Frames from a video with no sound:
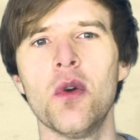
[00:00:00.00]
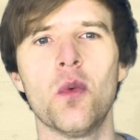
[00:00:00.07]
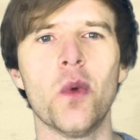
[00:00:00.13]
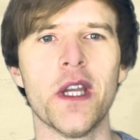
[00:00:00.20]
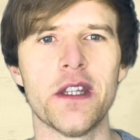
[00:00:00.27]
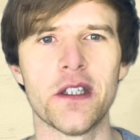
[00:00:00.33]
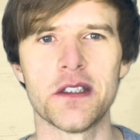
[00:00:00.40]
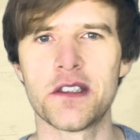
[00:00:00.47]

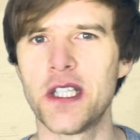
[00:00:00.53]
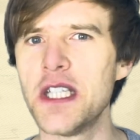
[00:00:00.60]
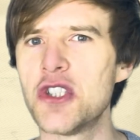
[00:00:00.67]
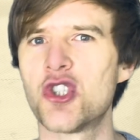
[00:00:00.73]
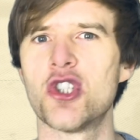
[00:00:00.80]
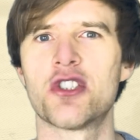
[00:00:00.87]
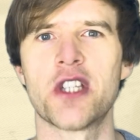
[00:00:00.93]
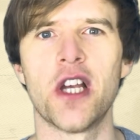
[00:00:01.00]
with a
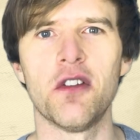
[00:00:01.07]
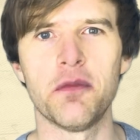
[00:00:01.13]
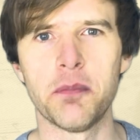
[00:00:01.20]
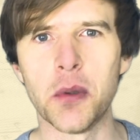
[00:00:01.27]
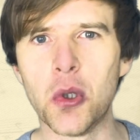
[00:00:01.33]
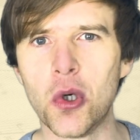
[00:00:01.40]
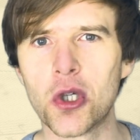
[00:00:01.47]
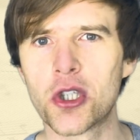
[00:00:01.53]
teach yourself
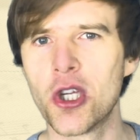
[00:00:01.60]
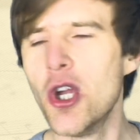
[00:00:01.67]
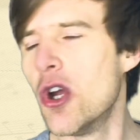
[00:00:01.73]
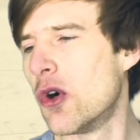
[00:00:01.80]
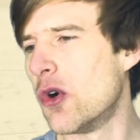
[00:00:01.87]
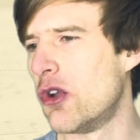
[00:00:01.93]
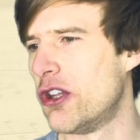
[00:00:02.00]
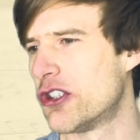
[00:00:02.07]
book,
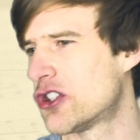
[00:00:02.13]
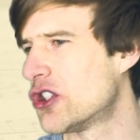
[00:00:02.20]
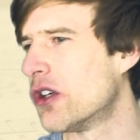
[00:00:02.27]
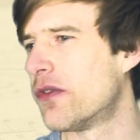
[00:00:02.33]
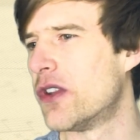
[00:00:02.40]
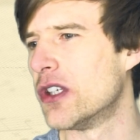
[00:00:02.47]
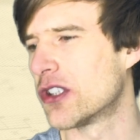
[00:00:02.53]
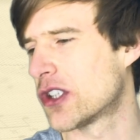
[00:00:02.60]
or the
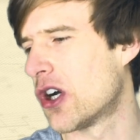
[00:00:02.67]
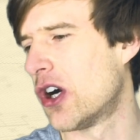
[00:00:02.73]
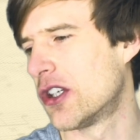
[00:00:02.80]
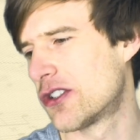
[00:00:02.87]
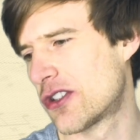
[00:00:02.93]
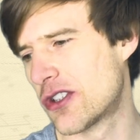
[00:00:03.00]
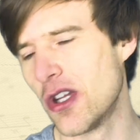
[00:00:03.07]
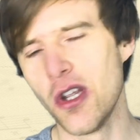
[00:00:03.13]
stuff that
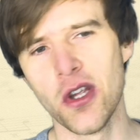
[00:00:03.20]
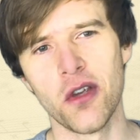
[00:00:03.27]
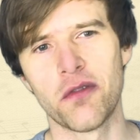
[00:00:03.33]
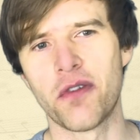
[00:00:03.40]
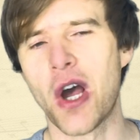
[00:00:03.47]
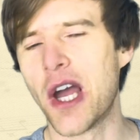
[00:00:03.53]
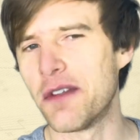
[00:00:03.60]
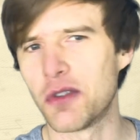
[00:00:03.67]
costs
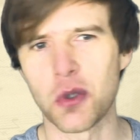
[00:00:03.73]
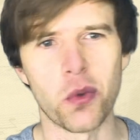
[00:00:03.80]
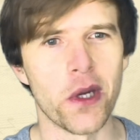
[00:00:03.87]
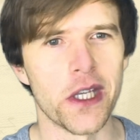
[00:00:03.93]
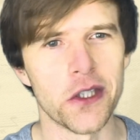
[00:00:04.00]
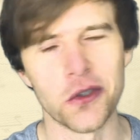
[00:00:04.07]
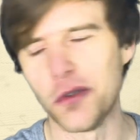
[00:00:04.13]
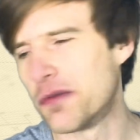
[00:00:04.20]
£5
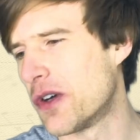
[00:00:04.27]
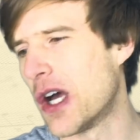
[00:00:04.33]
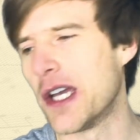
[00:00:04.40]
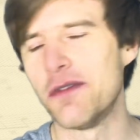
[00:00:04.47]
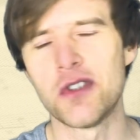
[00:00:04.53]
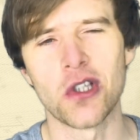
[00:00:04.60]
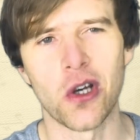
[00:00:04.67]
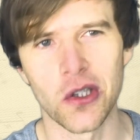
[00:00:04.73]
or
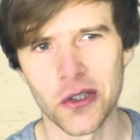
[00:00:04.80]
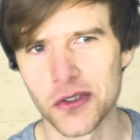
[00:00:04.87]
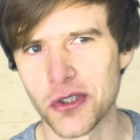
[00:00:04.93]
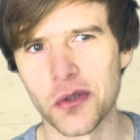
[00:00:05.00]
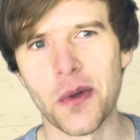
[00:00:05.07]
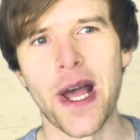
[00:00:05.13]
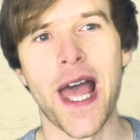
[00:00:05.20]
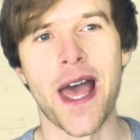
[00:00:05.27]
$5
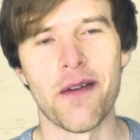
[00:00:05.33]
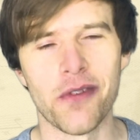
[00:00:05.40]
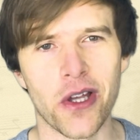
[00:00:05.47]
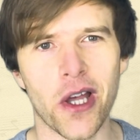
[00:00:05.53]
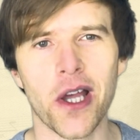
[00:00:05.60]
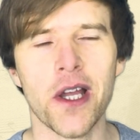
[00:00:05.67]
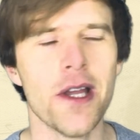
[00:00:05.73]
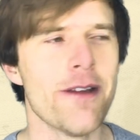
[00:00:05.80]
or
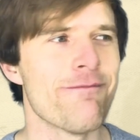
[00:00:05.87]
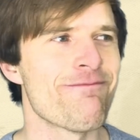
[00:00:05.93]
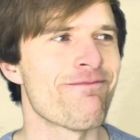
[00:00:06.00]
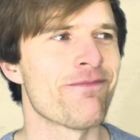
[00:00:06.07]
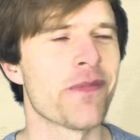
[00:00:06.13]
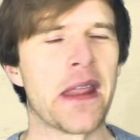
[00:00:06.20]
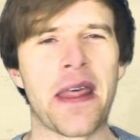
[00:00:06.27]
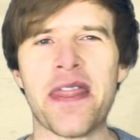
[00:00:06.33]
whatever,
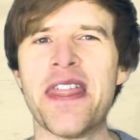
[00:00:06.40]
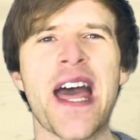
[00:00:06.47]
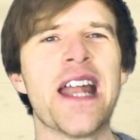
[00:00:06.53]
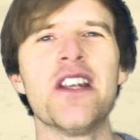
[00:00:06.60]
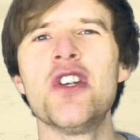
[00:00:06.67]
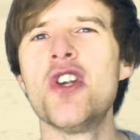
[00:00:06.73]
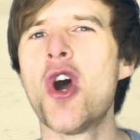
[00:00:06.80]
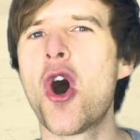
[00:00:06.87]
they're
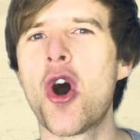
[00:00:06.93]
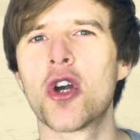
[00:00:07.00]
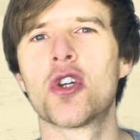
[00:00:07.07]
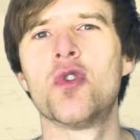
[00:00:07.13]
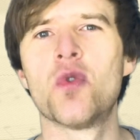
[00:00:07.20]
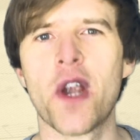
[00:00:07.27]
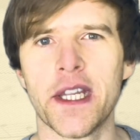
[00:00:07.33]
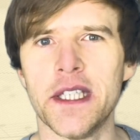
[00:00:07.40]
not
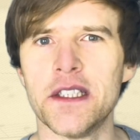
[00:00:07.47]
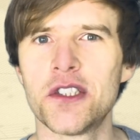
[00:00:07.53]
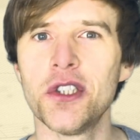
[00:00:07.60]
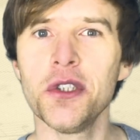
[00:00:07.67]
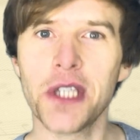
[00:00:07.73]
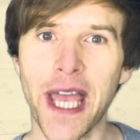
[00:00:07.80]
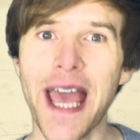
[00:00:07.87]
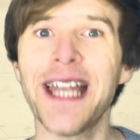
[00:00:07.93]
great.
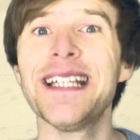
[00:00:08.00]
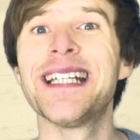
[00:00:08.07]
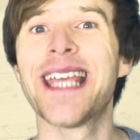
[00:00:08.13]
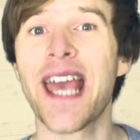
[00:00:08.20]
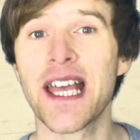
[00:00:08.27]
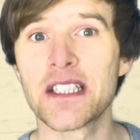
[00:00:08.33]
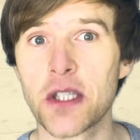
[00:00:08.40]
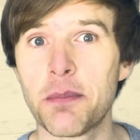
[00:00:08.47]
You can
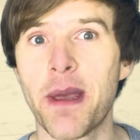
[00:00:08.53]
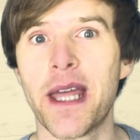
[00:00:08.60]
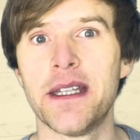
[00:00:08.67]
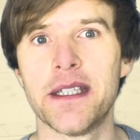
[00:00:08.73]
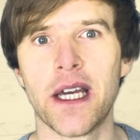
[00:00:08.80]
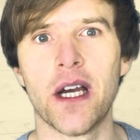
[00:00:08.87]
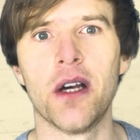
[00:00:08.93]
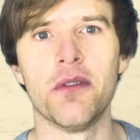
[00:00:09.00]
get a
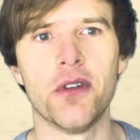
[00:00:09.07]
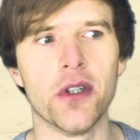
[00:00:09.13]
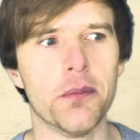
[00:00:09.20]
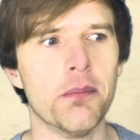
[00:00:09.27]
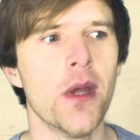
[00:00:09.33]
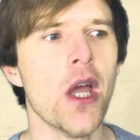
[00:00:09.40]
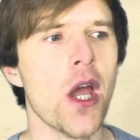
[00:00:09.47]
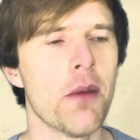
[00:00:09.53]
bend out of
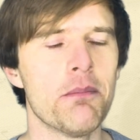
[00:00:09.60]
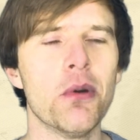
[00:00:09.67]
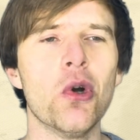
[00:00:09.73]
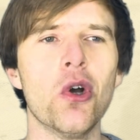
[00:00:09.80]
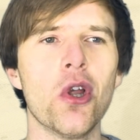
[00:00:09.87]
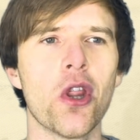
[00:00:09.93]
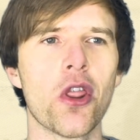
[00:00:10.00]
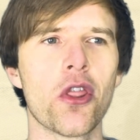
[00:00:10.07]
them, but